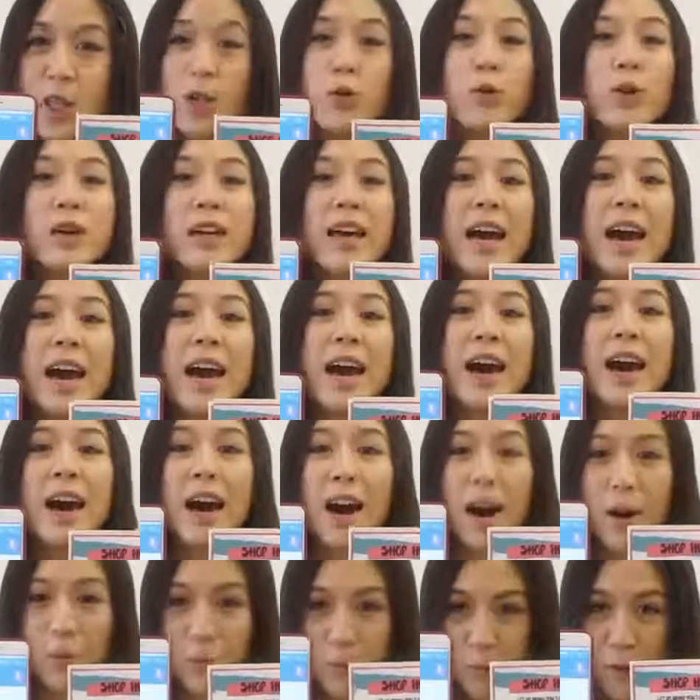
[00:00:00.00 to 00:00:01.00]
you'll get
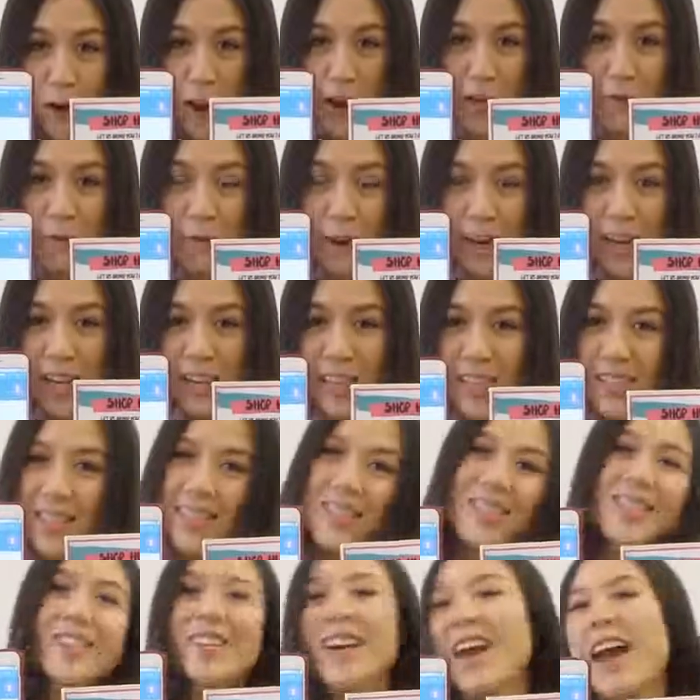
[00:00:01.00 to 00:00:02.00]
a 5 ringgits
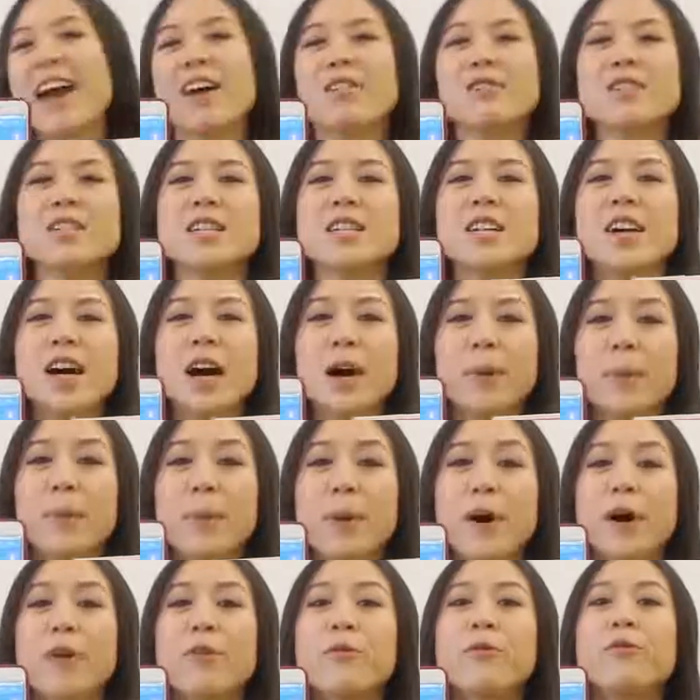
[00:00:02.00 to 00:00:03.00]
discount
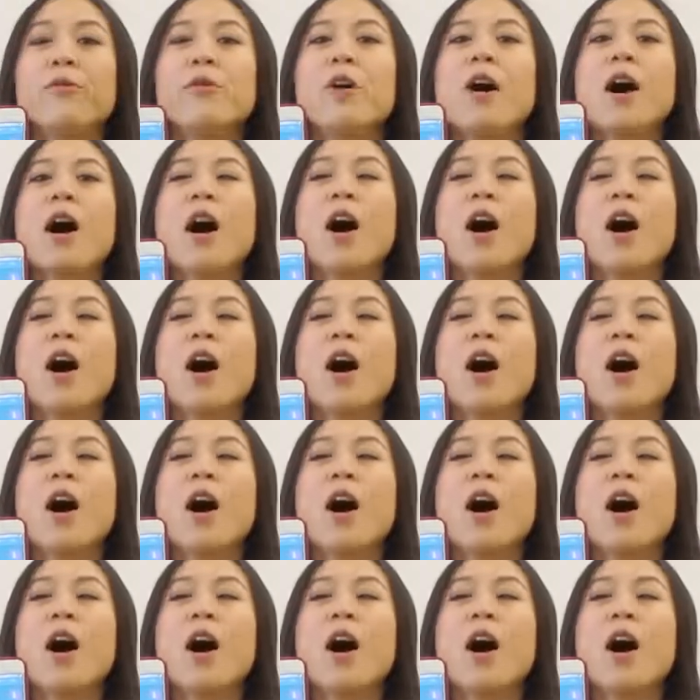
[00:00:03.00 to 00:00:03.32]
above